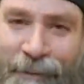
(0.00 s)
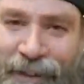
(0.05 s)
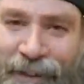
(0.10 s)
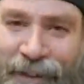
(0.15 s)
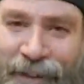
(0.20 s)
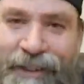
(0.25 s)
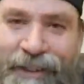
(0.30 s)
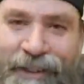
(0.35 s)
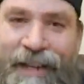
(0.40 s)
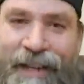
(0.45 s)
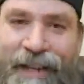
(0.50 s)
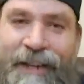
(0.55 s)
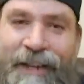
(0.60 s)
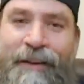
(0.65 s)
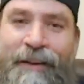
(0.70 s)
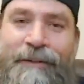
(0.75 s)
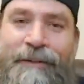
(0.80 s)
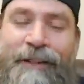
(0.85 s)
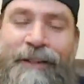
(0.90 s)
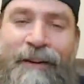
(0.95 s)
Chicago.
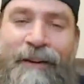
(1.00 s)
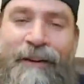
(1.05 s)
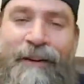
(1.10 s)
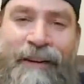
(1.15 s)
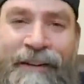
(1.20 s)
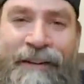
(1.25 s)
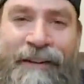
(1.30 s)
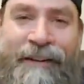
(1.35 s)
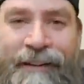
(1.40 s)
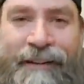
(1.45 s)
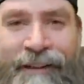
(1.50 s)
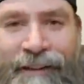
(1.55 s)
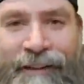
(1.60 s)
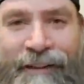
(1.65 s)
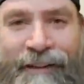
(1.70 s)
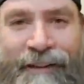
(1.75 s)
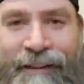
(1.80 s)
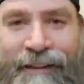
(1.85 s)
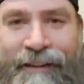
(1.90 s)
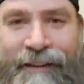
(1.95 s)
Darn it.
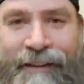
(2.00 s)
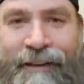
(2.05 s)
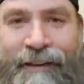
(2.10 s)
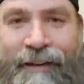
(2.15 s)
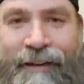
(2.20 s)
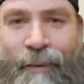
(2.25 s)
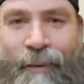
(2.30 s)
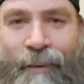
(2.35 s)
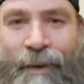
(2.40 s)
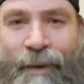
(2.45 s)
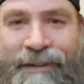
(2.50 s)
What's